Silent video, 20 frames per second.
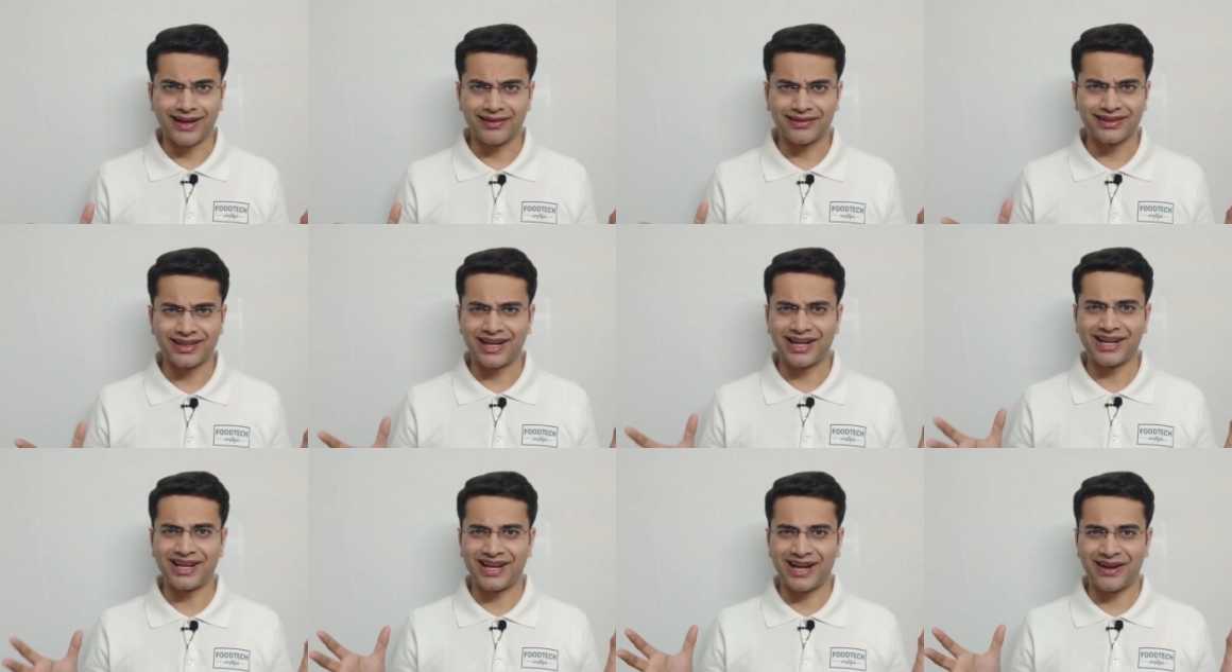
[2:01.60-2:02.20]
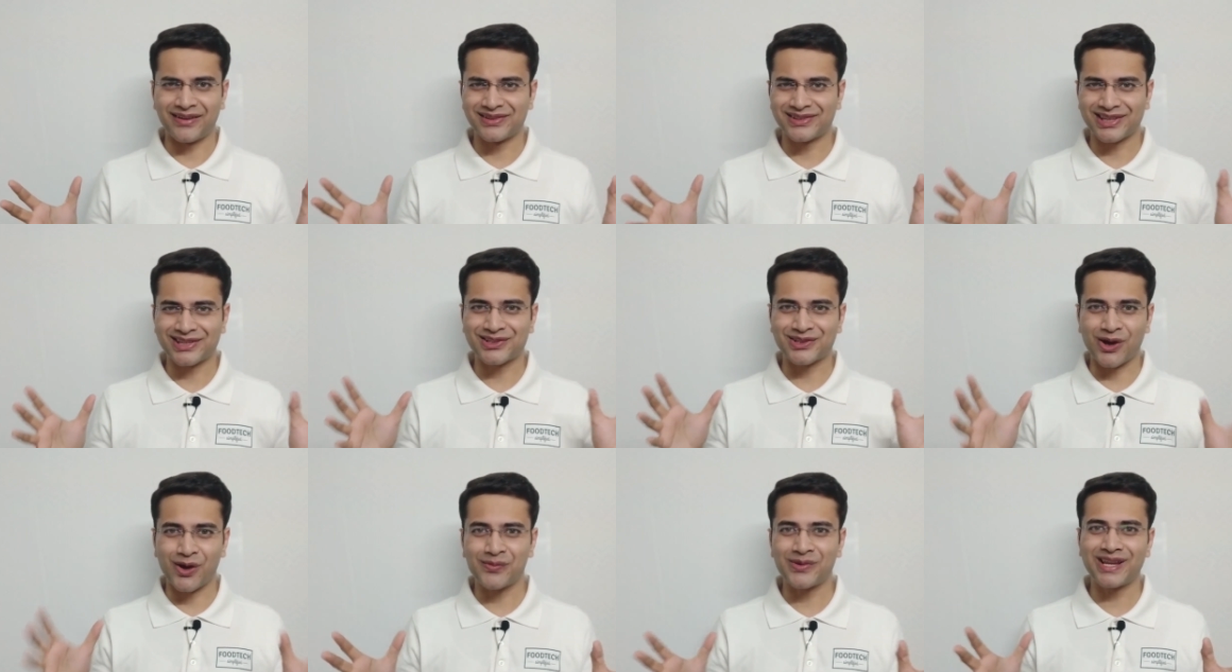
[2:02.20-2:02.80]
I will
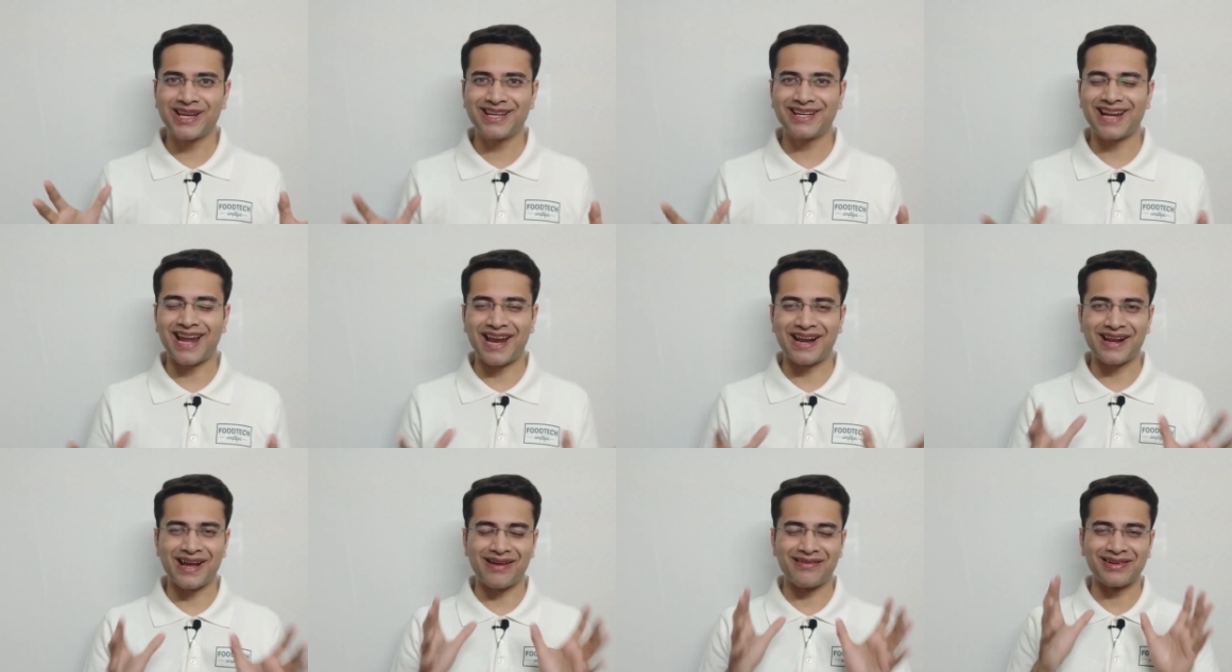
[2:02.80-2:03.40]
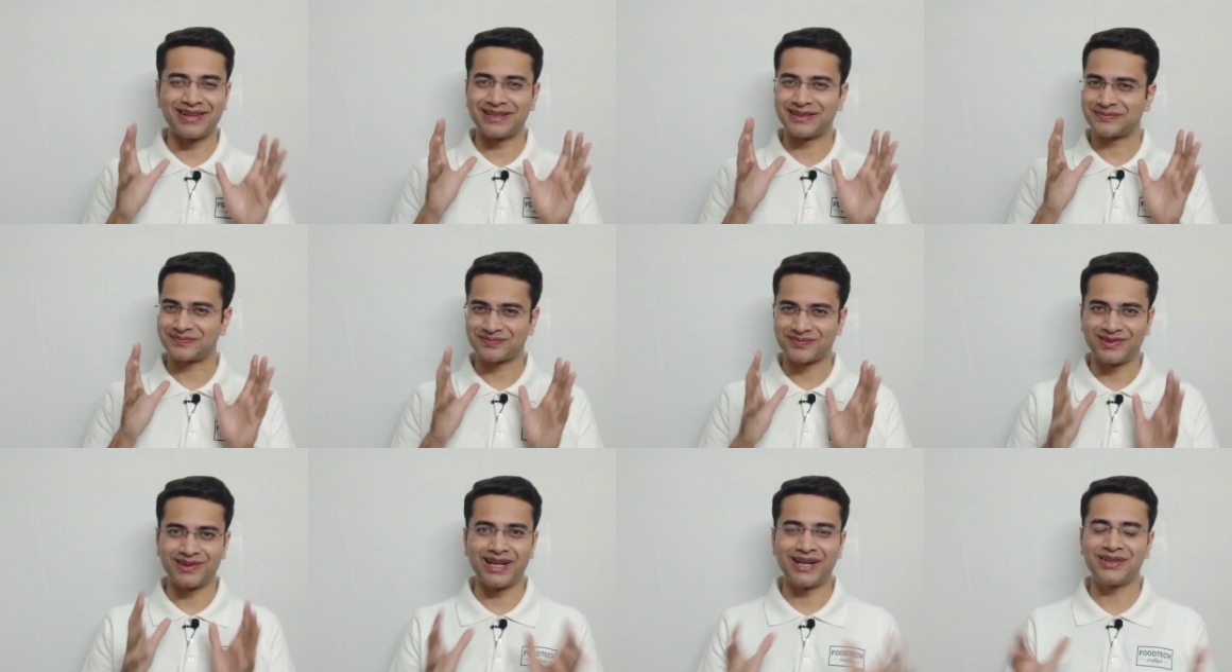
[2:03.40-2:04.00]
just stop here and I will
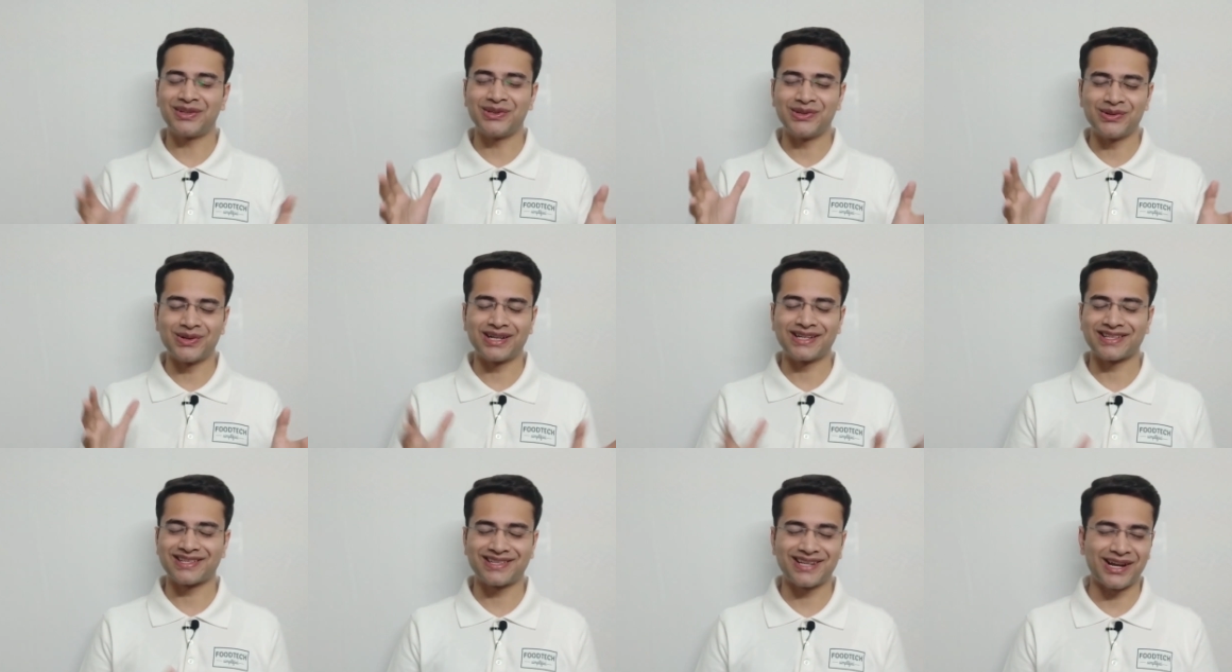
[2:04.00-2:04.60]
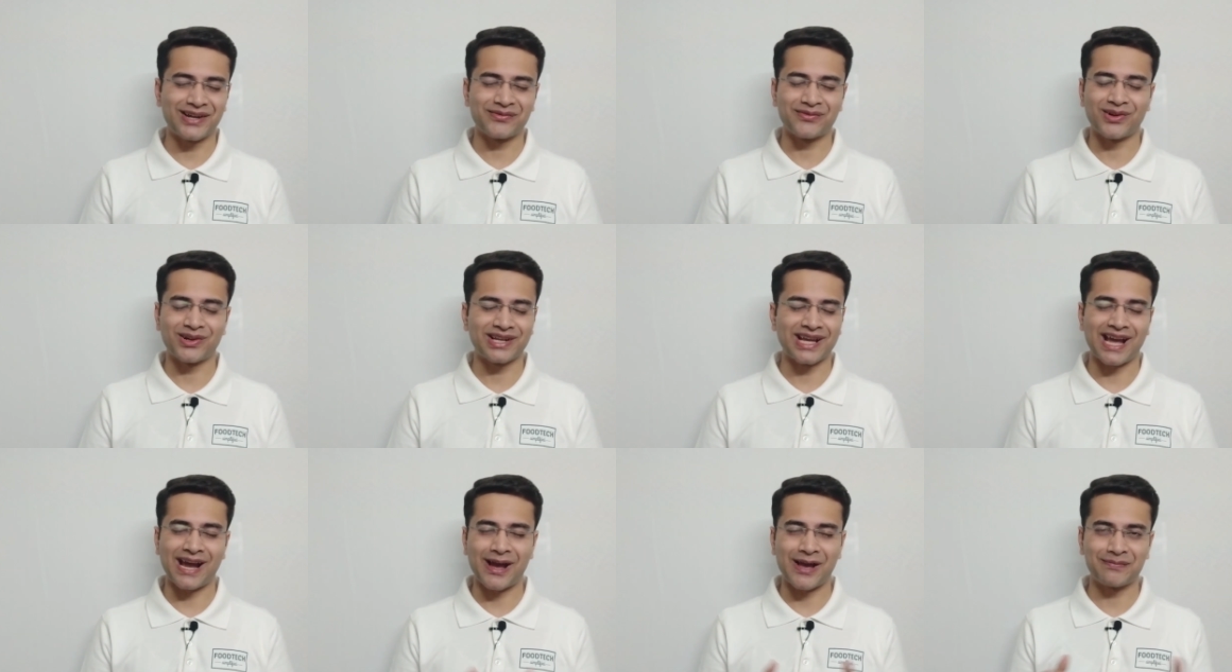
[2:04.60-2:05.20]
let you know, understand
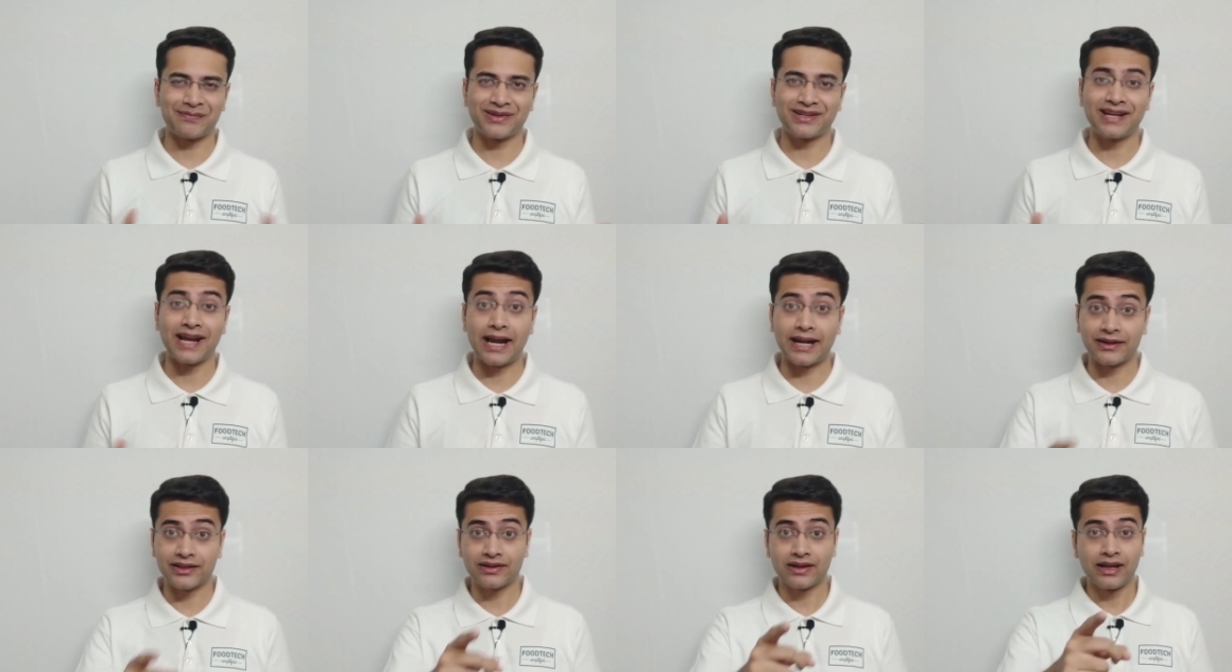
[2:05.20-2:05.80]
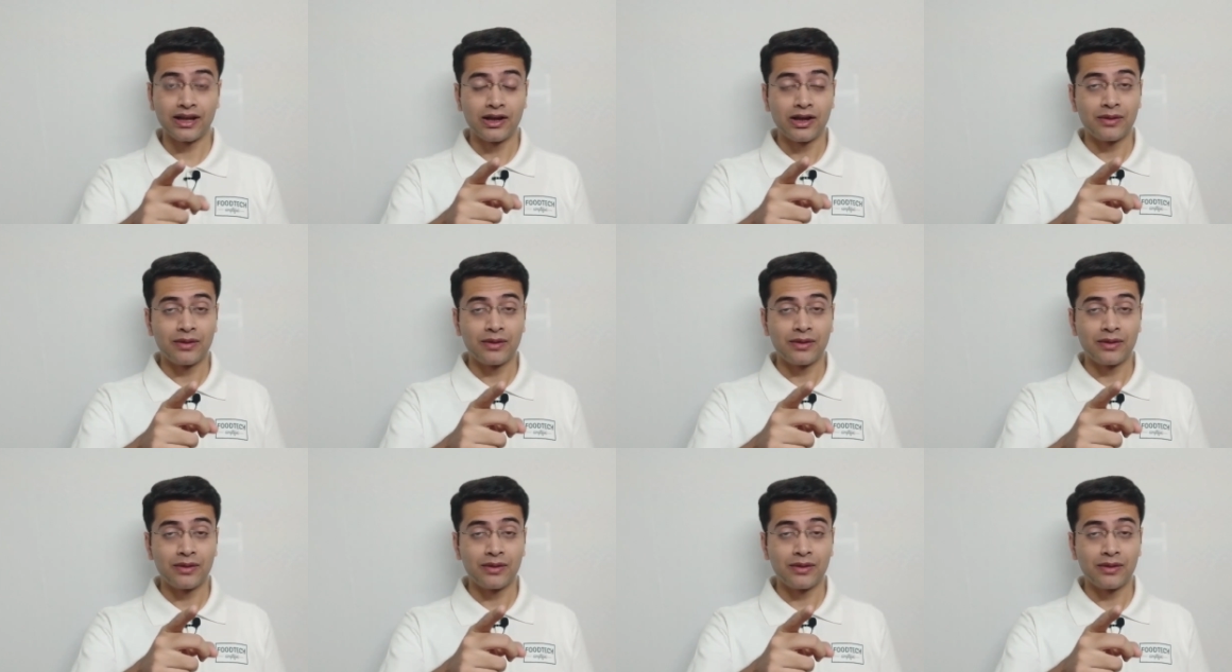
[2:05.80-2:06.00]
what happened, and